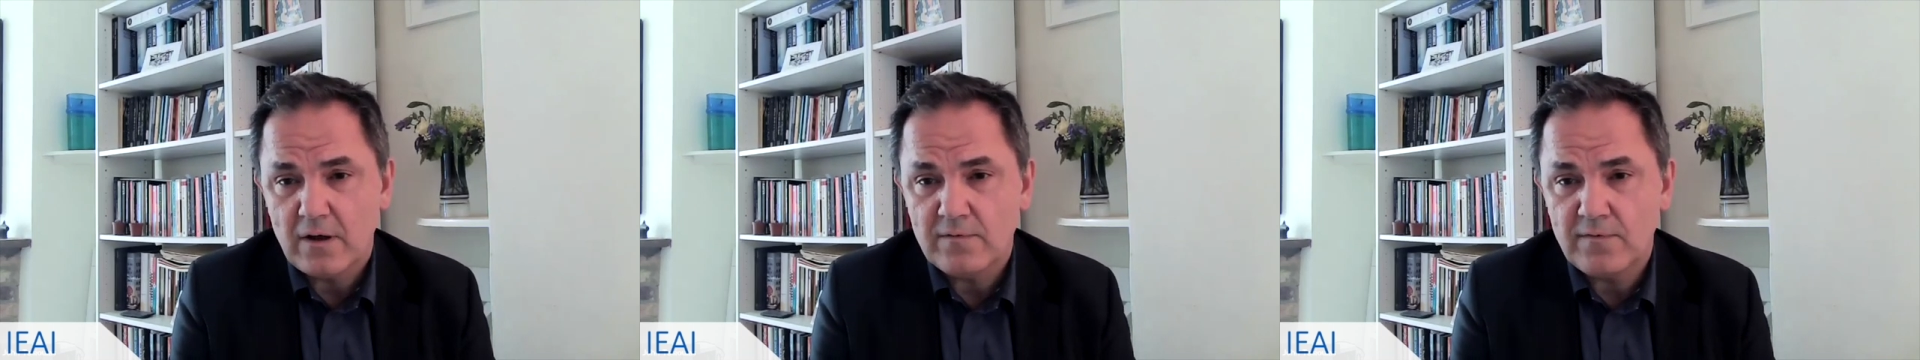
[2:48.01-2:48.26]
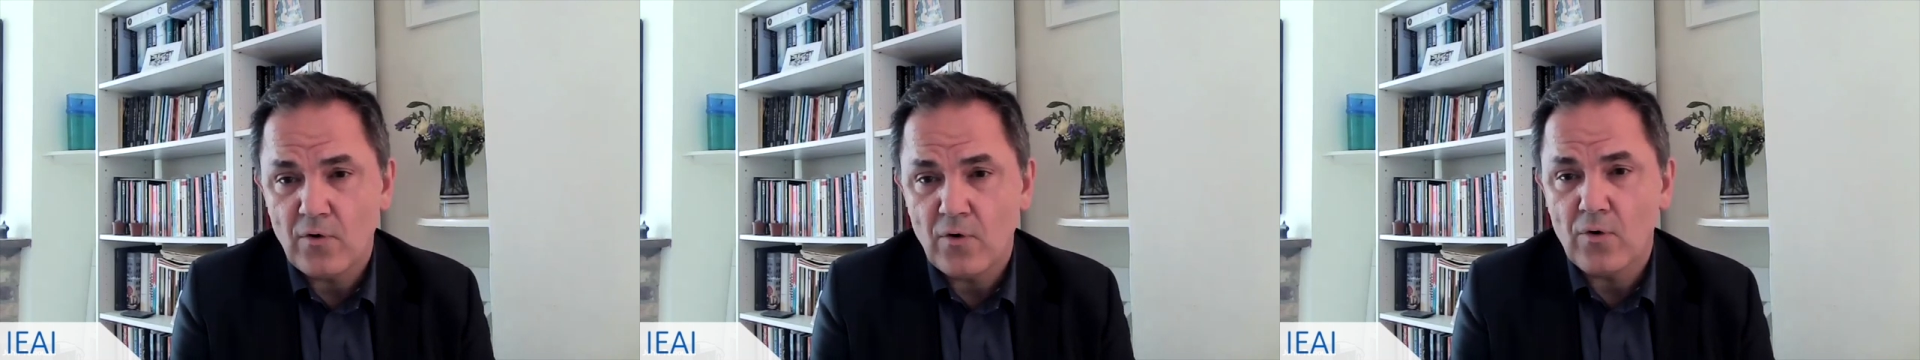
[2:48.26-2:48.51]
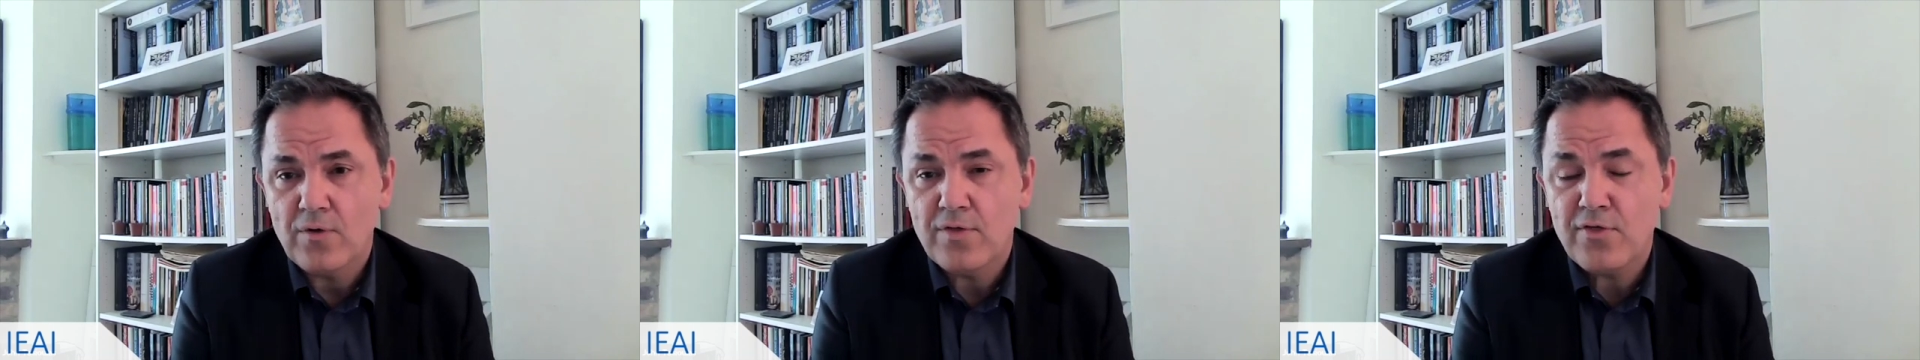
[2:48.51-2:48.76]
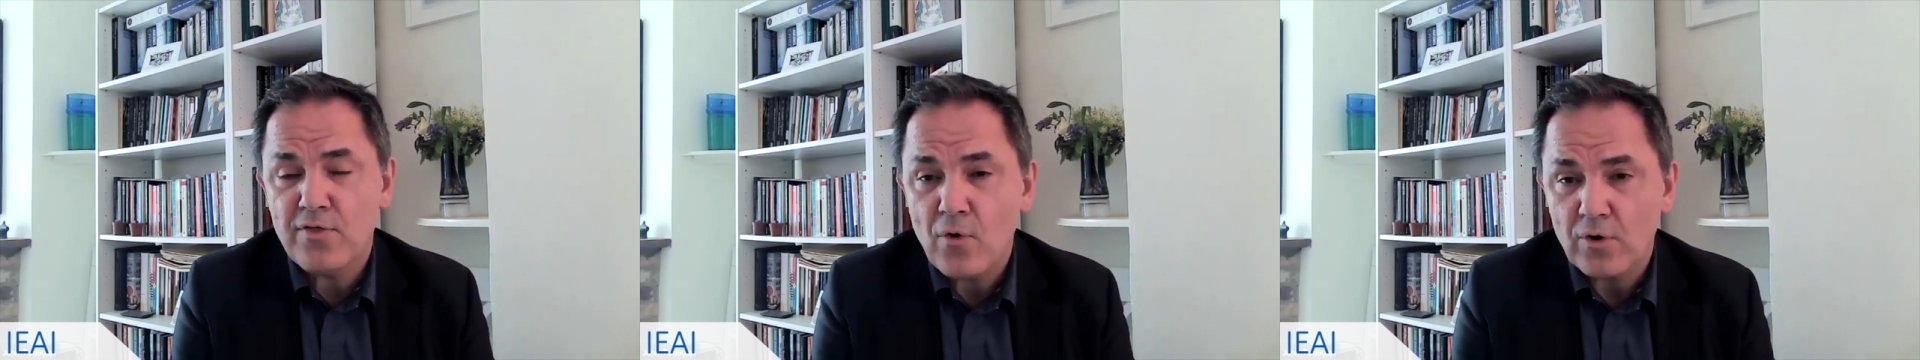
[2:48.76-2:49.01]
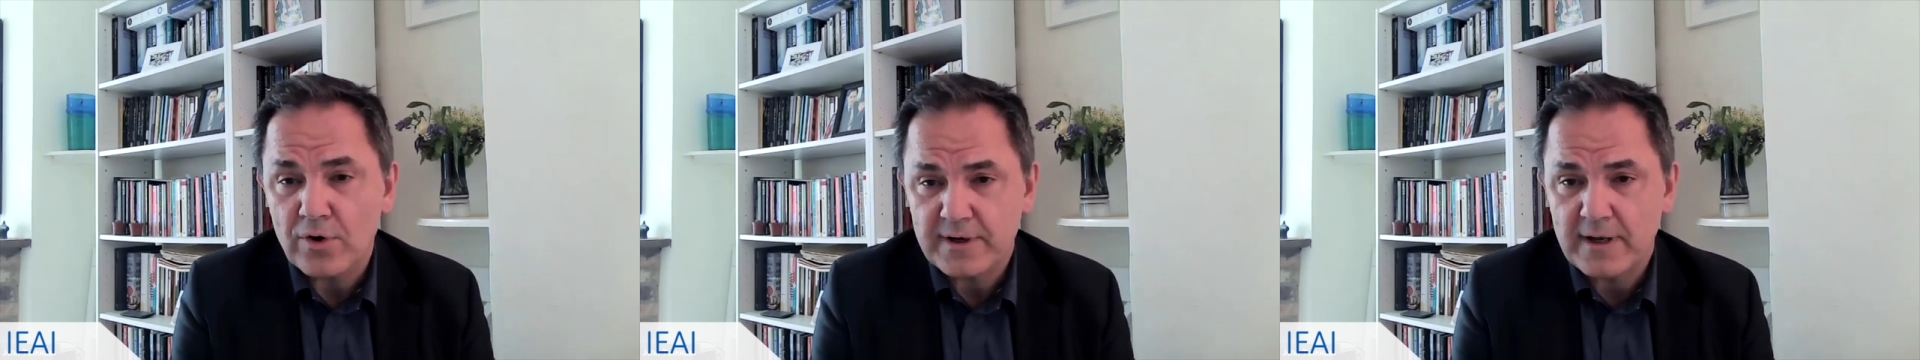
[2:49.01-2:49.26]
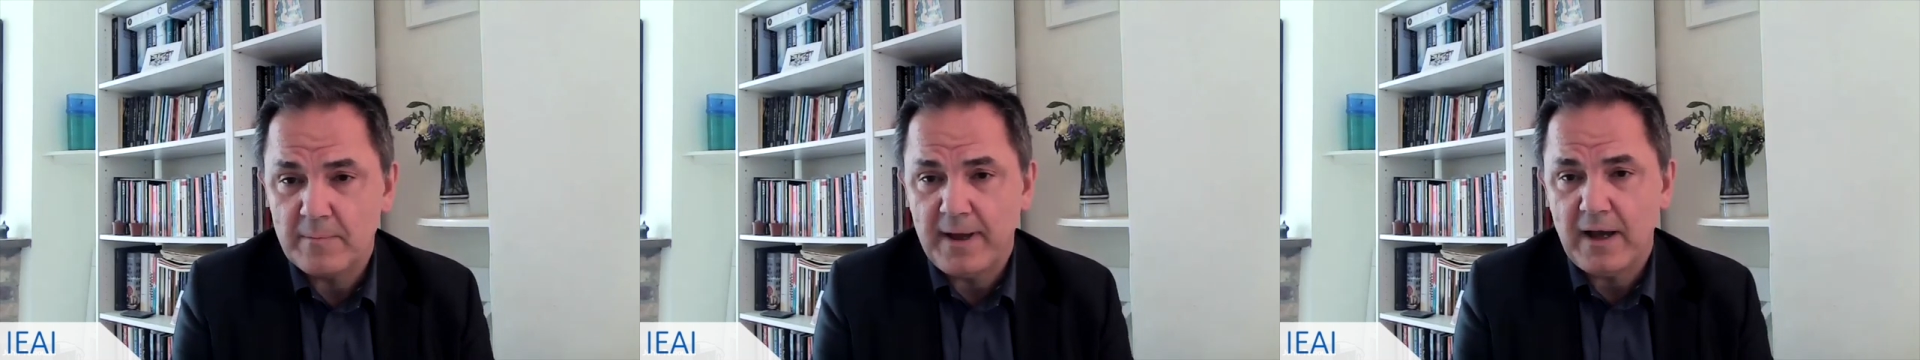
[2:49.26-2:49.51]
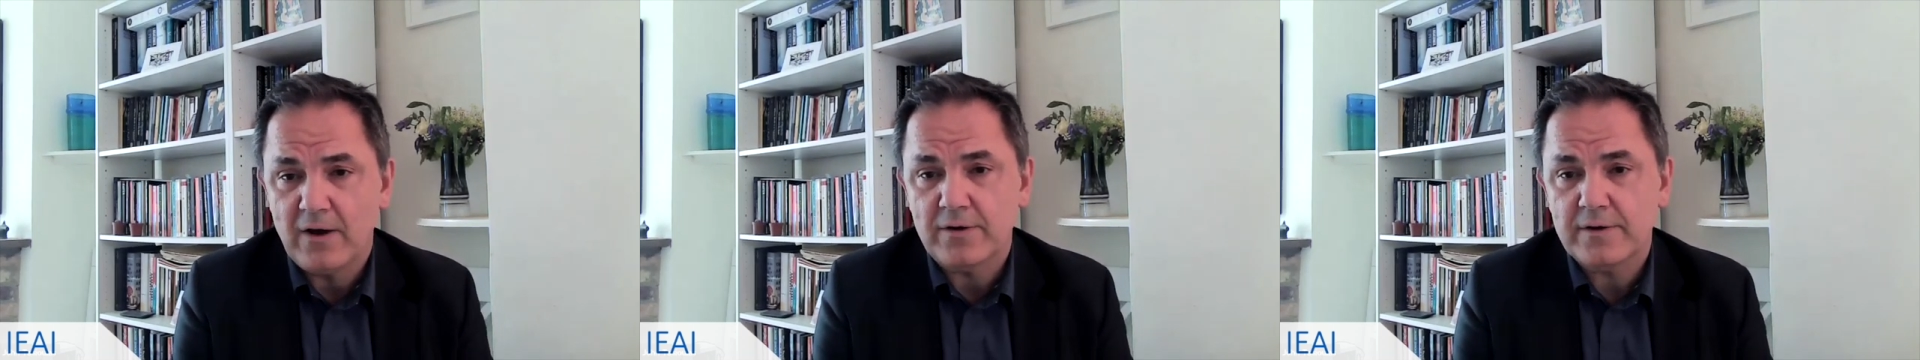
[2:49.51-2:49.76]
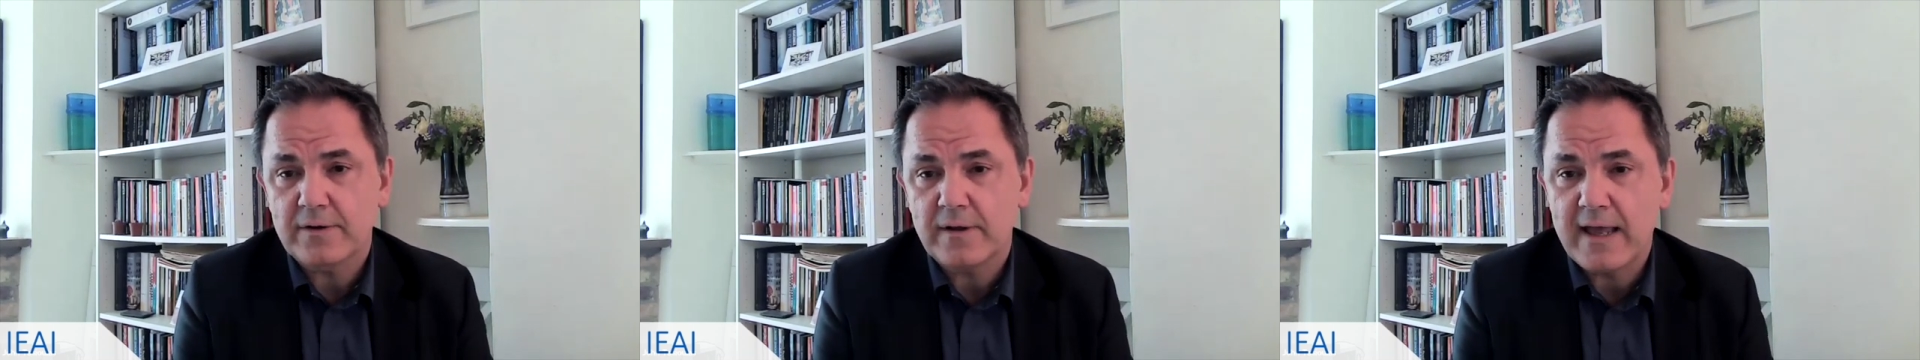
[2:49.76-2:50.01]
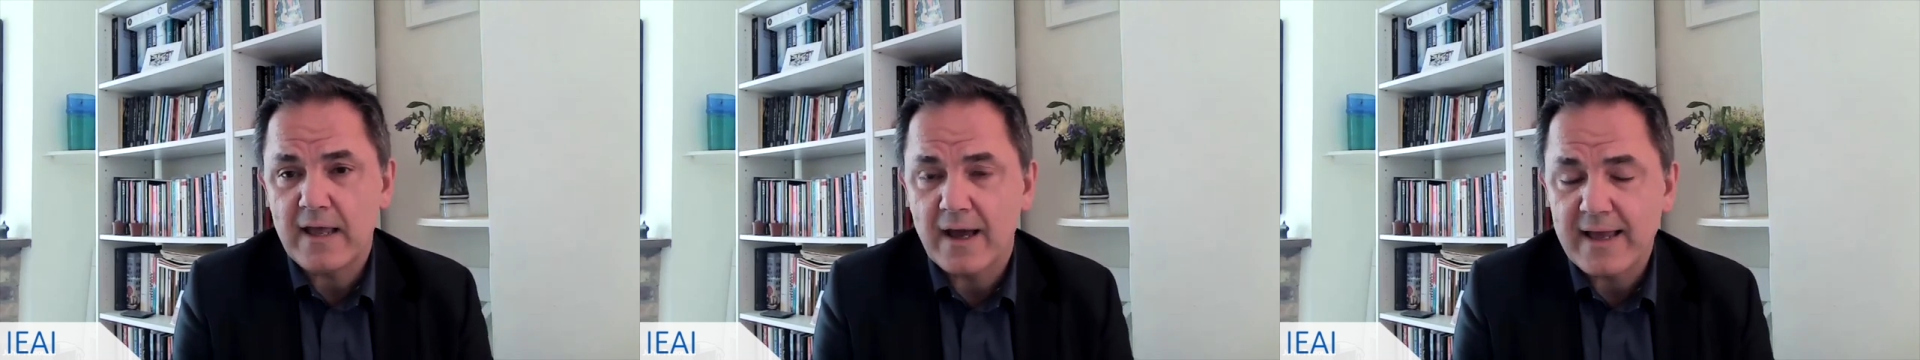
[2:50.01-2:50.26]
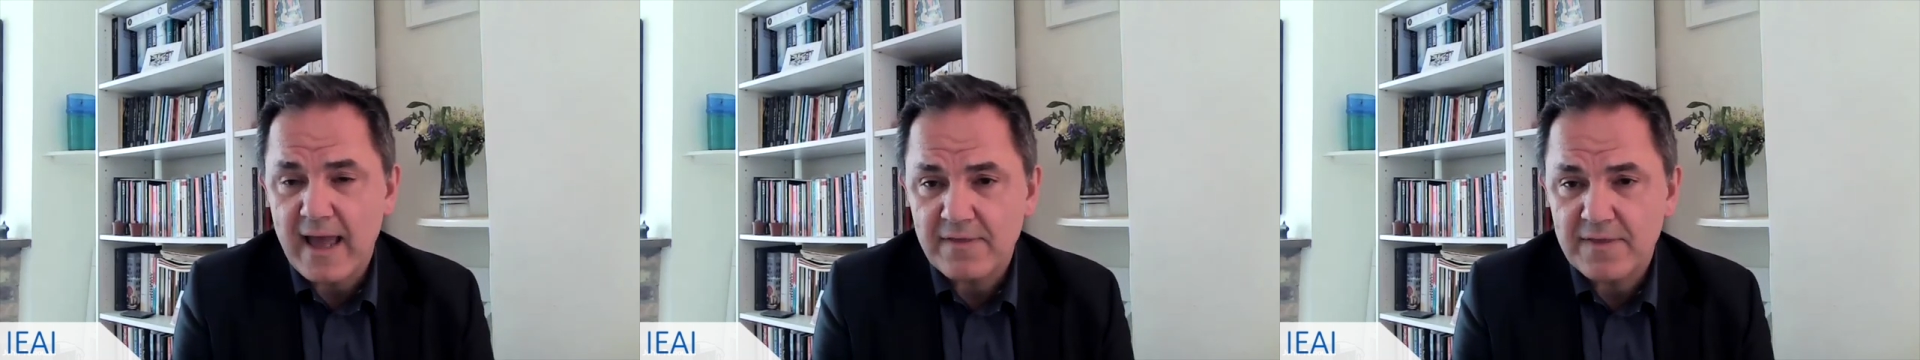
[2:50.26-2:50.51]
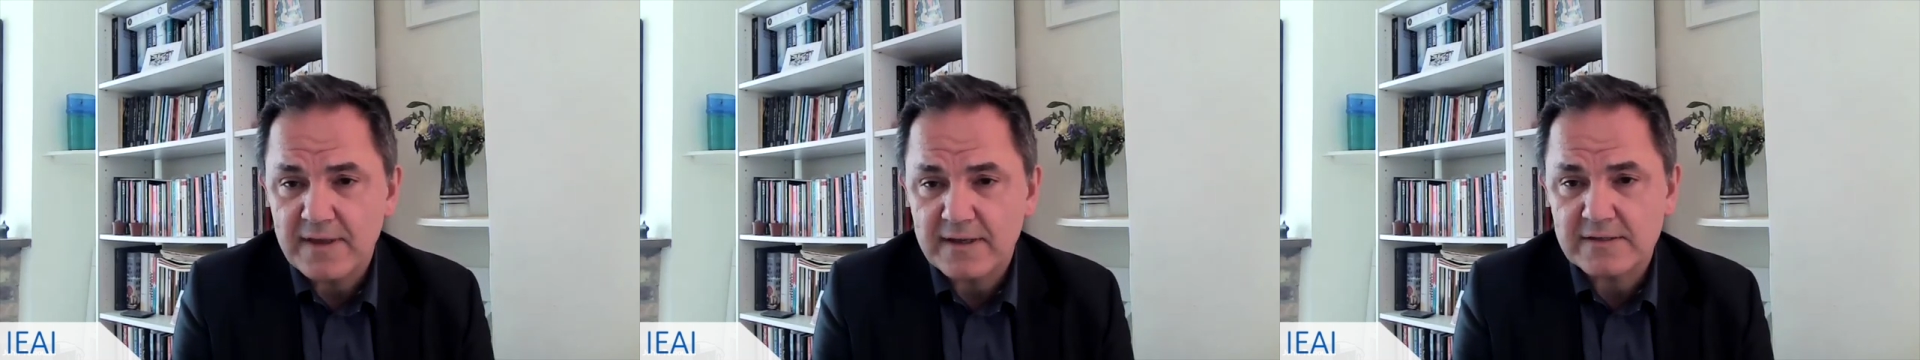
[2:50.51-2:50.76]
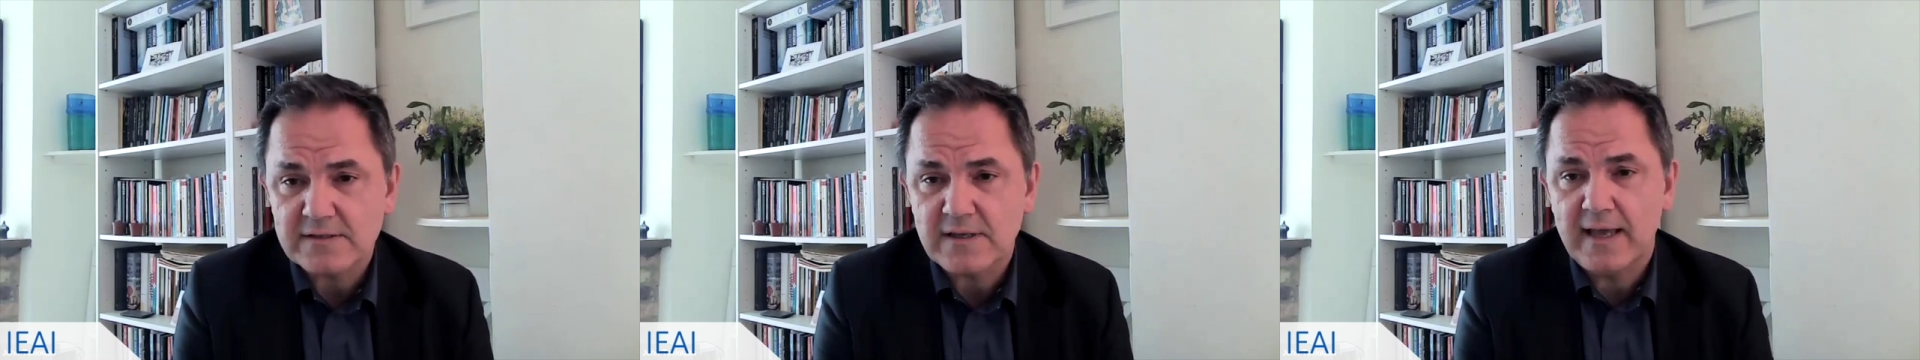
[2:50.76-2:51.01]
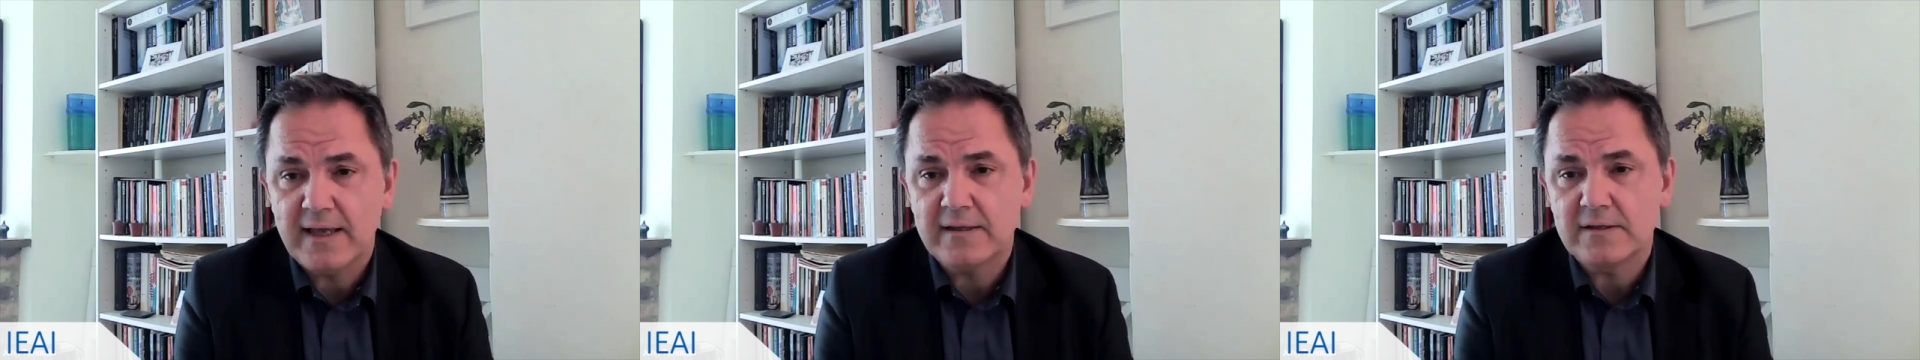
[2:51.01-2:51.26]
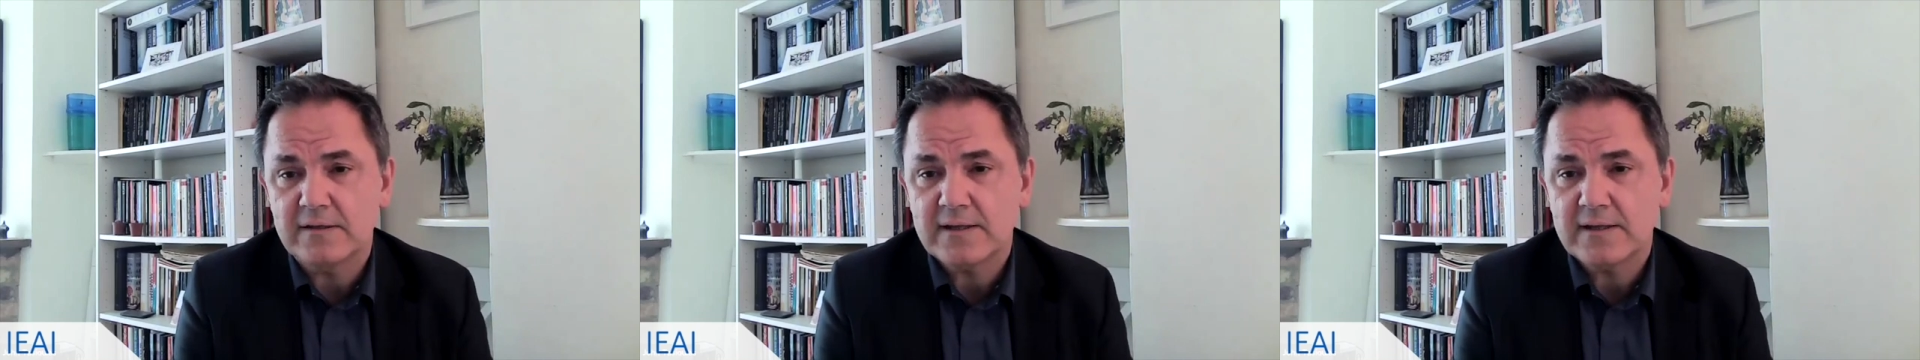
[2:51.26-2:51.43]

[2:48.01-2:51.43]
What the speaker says: for thought about AI ethics and